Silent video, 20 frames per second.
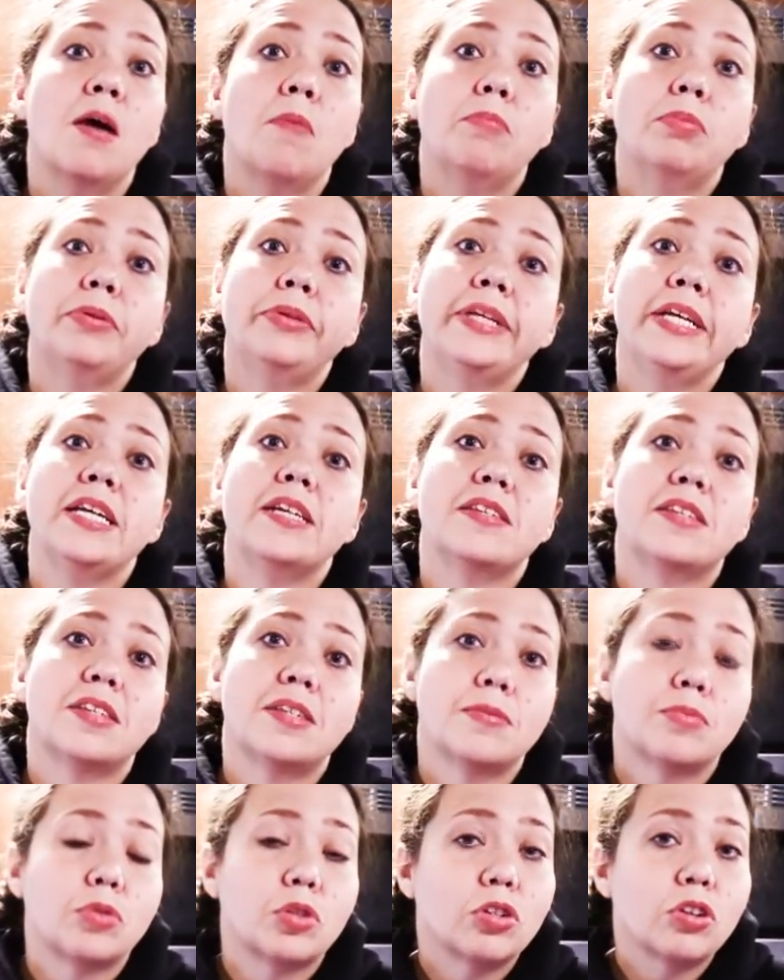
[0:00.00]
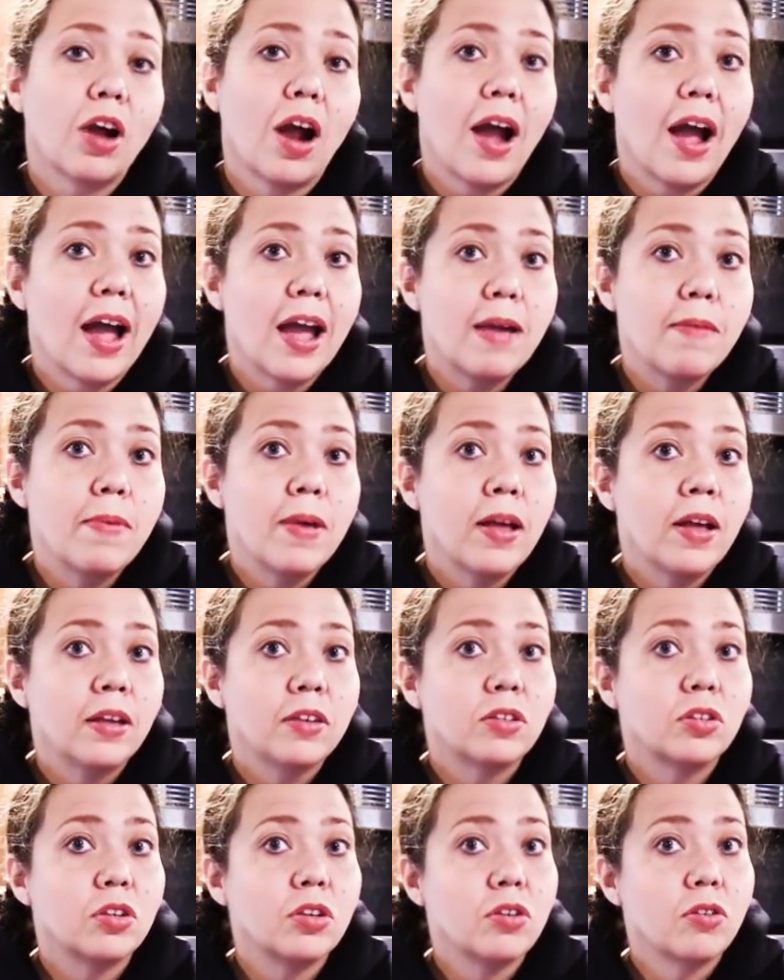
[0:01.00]
please subscribe
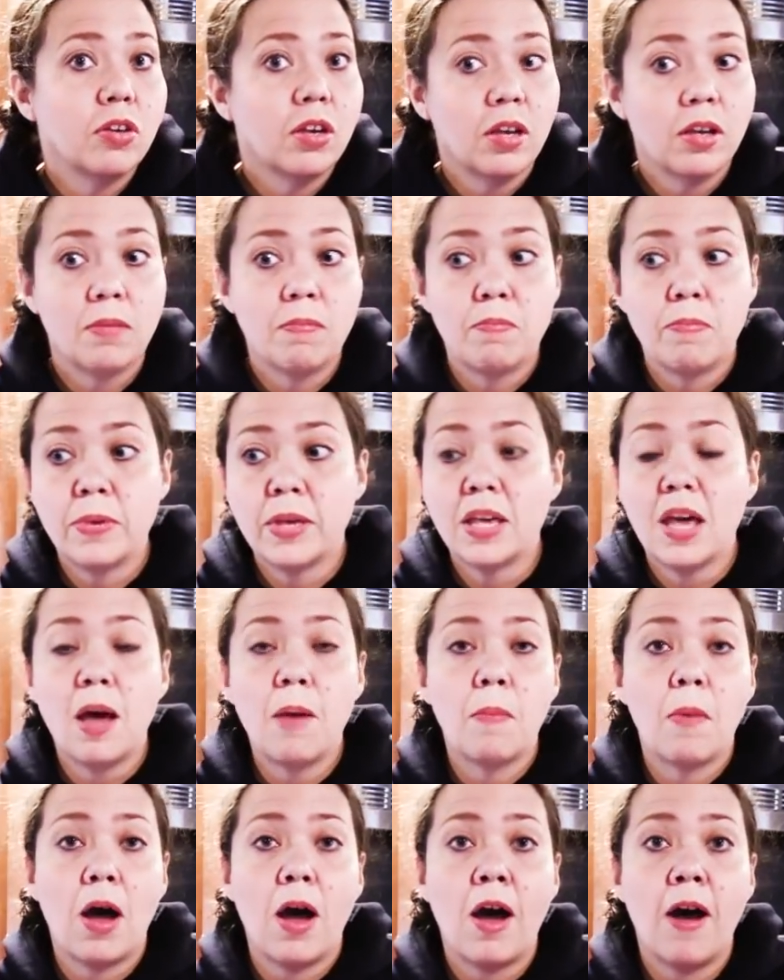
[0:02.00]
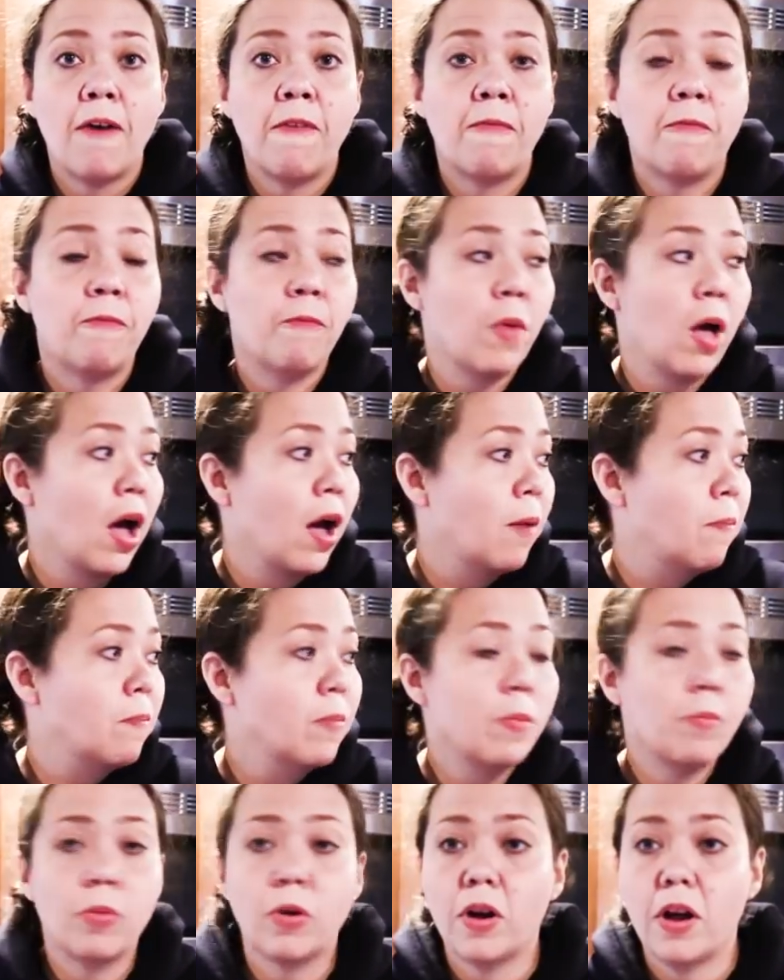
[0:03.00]
so you can become a, a
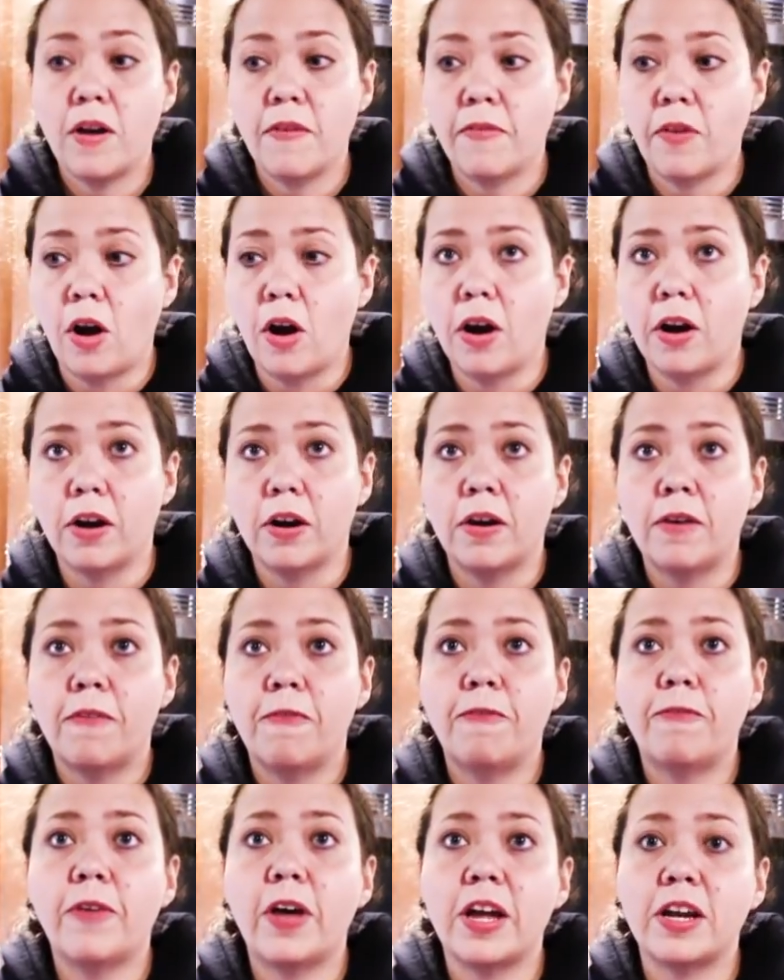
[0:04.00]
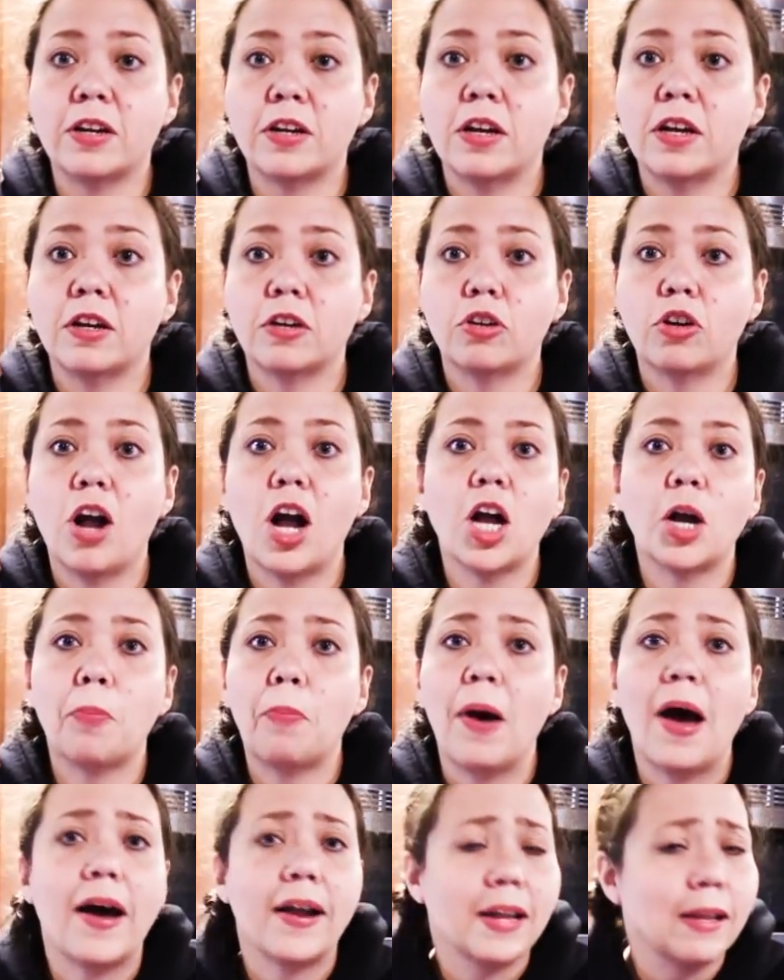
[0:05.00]
member of our fun crock
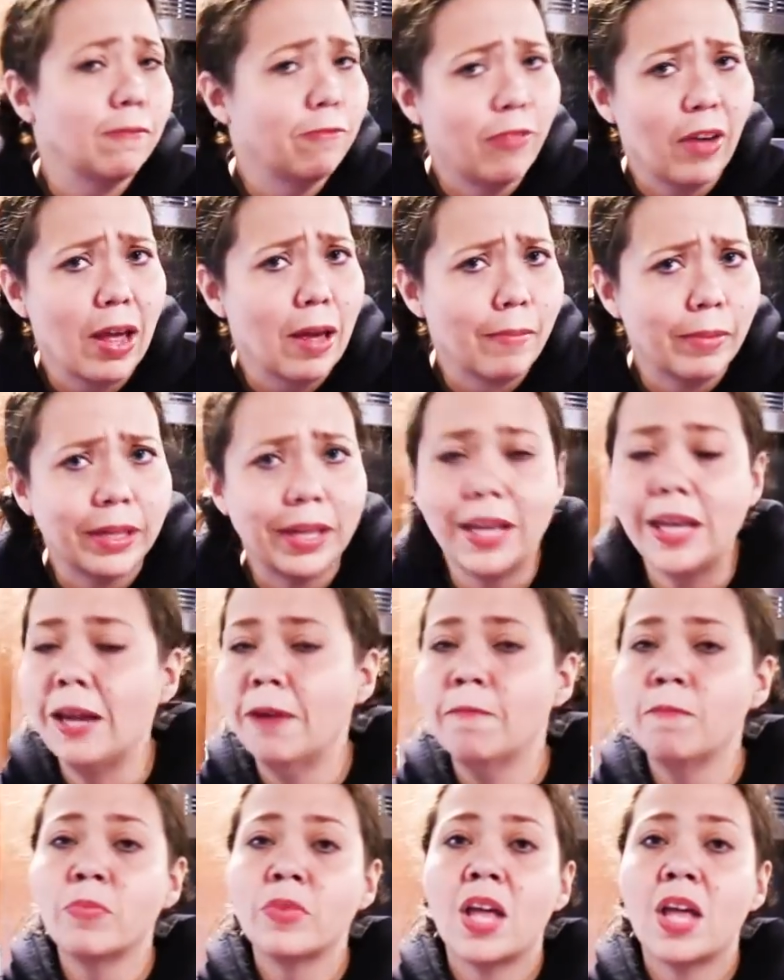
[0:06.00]
potting family.